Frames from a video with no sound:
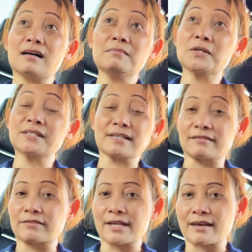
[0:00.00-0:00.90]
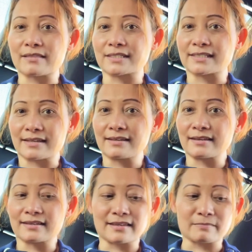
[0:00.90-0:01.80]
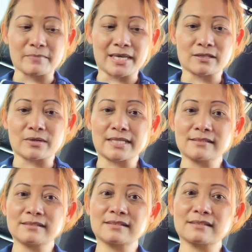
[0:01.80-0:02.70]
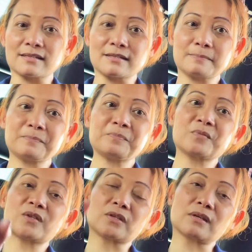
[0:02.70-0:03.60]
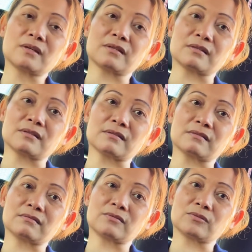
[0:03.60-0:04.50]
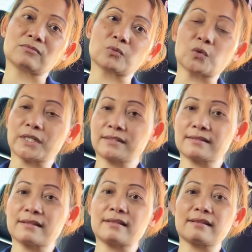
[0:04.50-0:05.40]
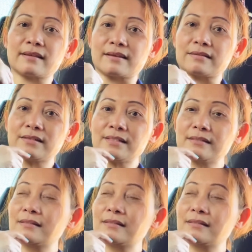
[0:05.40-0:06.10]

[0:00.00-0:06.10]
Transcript: Almost every other day I get migraines, some worse than the other.